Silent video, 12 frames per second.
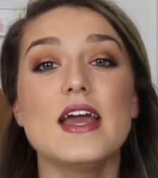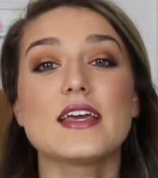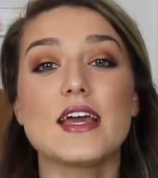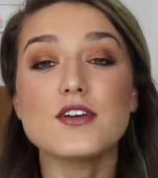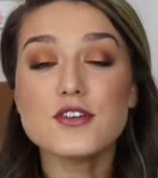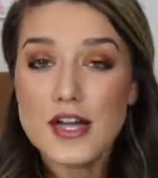
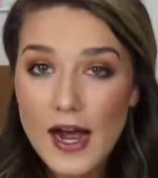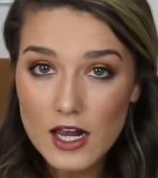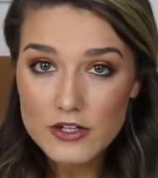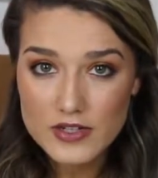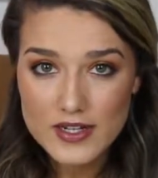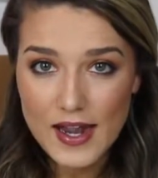get your
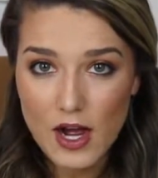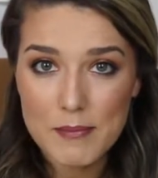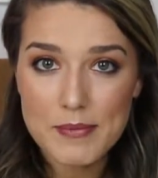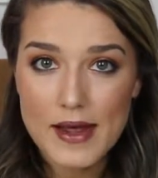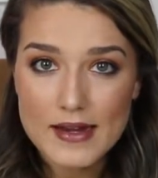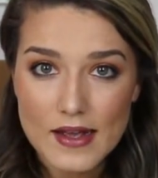calorie
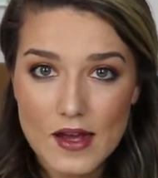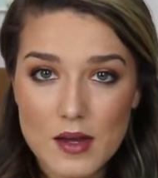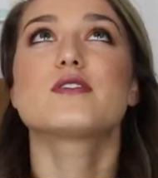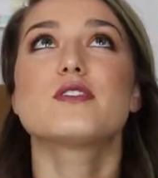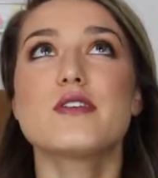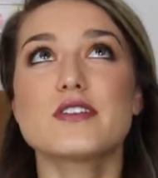count back up,
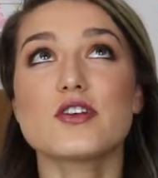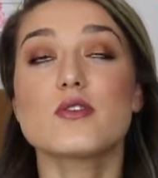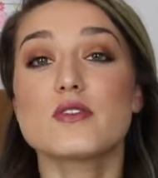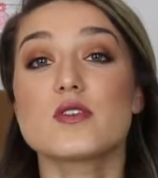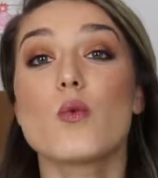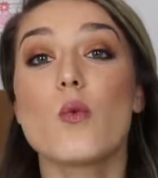so that you can start
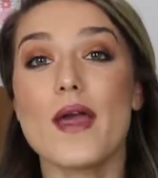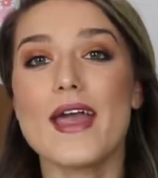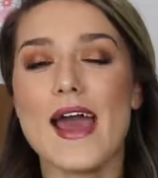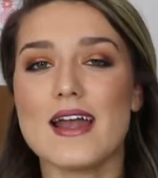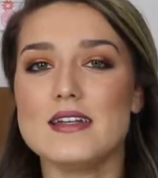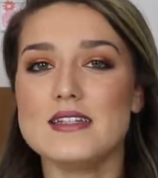losing
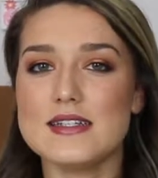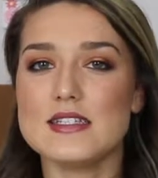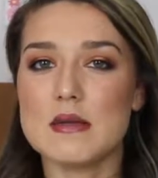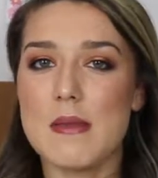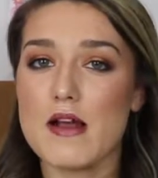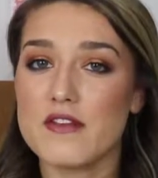weight at a
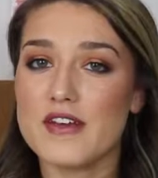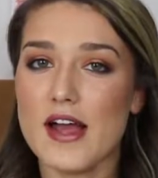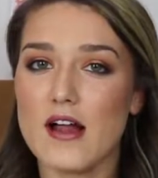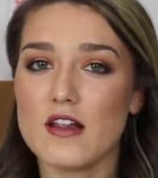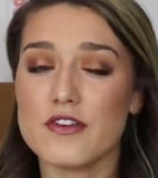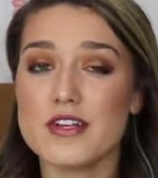decent amount of
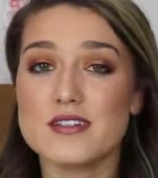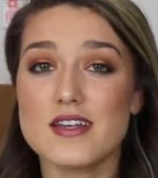calories.